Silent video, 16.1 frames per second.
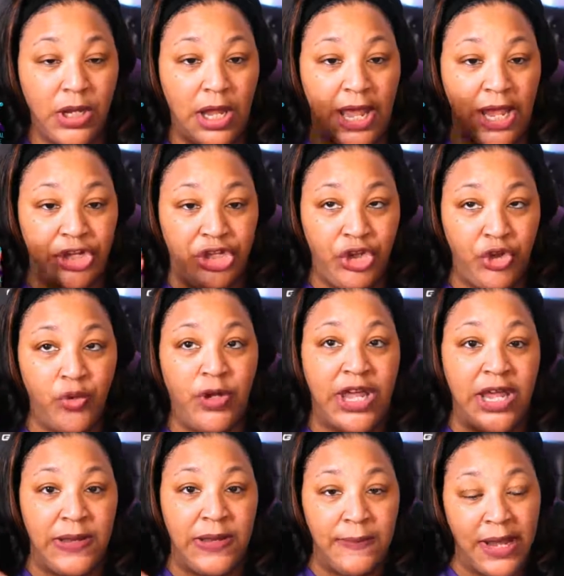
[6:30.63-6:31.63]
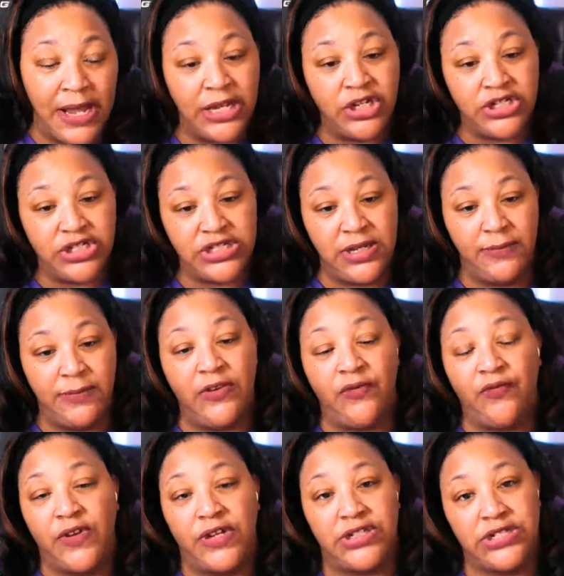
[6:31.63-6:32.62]
and you can manage them
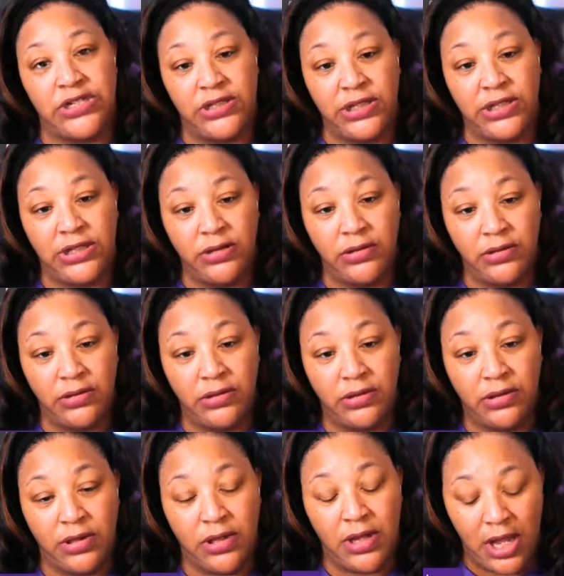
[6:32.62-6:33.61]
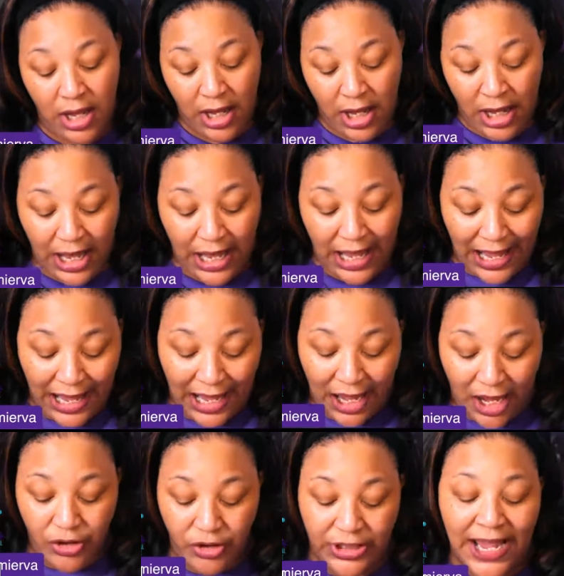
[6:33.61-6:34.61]
efficiently. How,
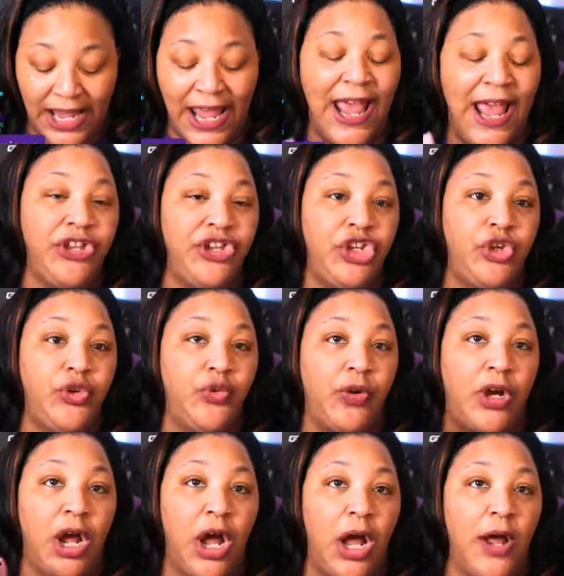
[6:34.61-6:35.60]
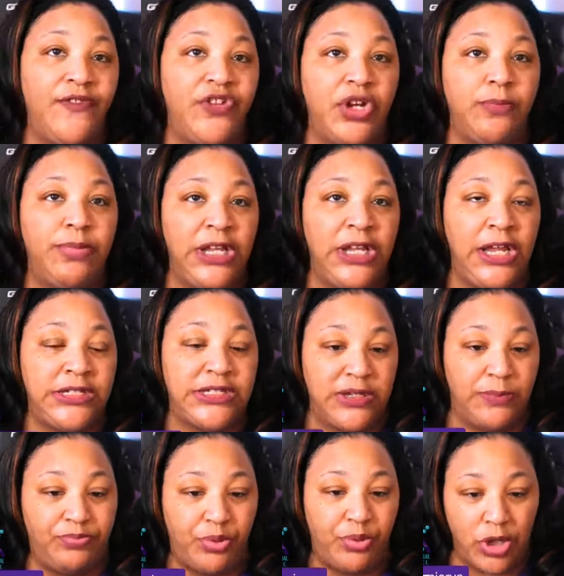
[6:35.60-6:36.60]
can you comfortably
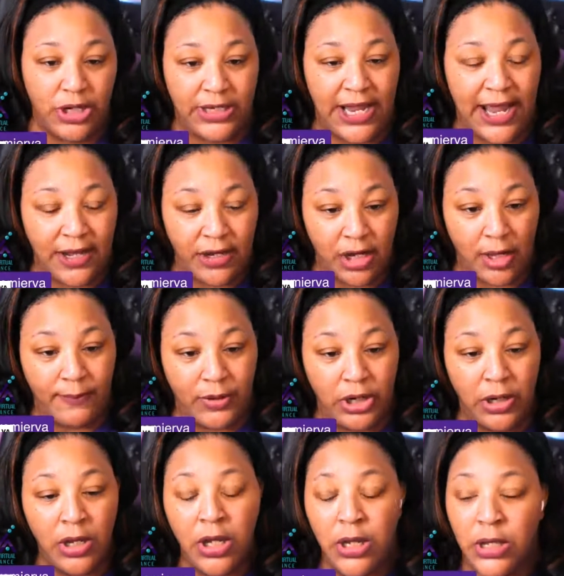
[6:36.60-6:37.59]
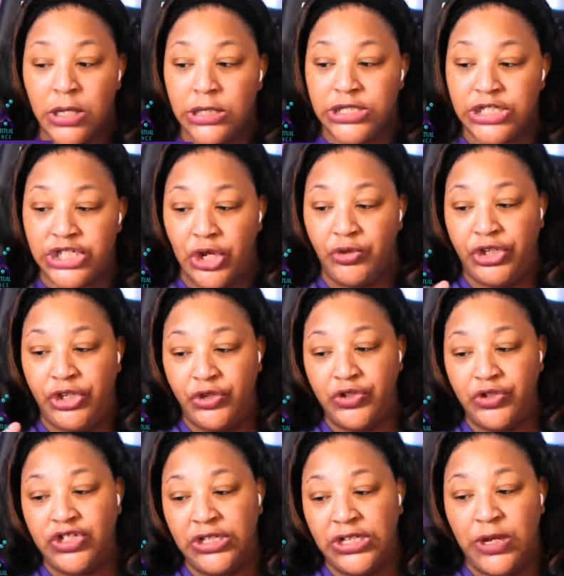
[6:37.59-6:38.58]
support that number? So,
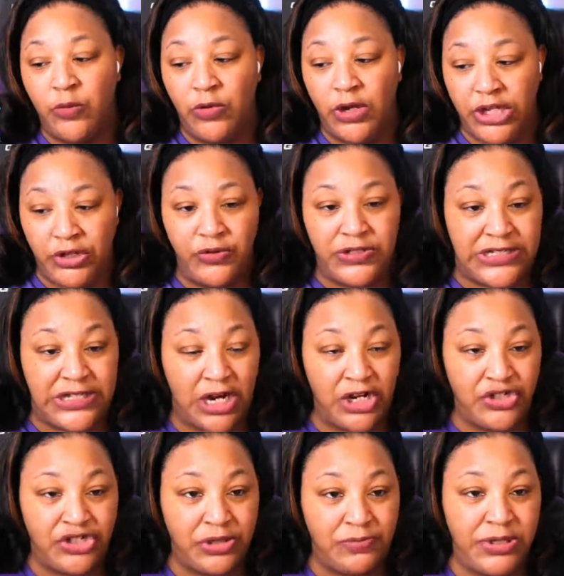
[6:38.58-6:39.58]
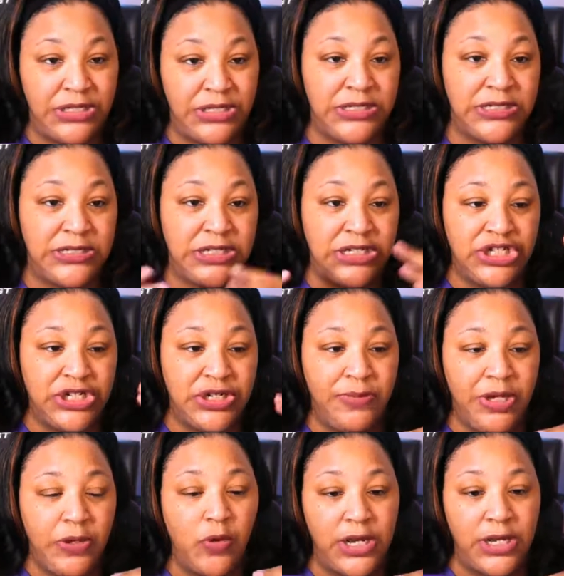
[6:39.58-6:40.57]
usually, when you start your business, this should
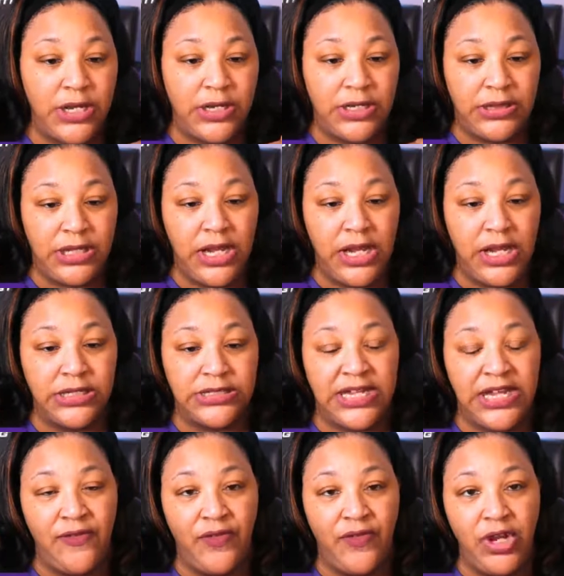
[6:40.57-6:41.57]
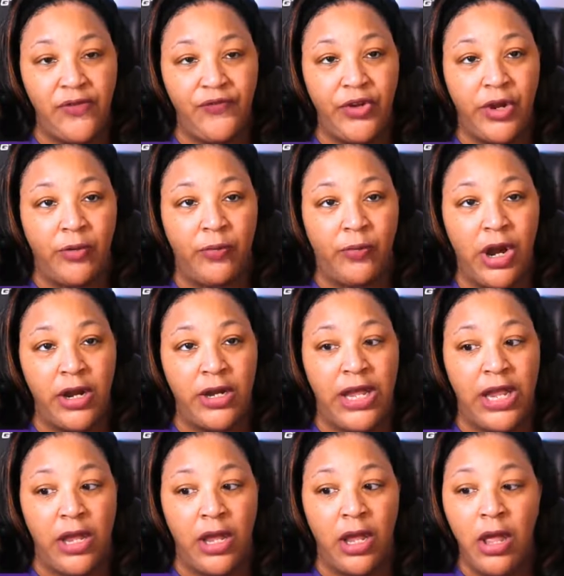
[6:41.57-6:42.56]
be one of the things, even if you're
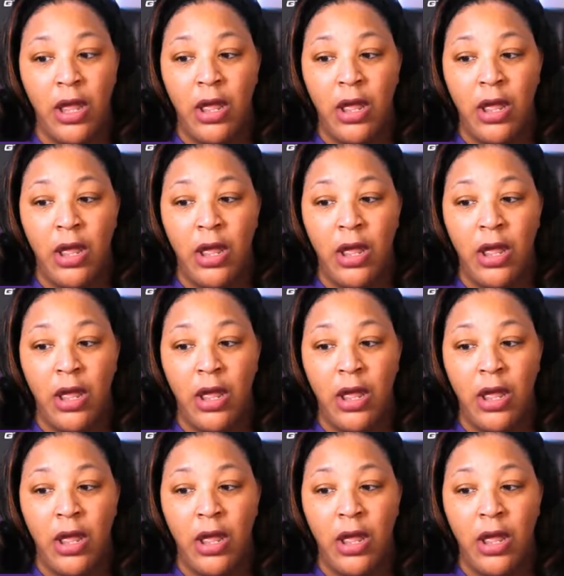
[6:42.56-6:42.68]
working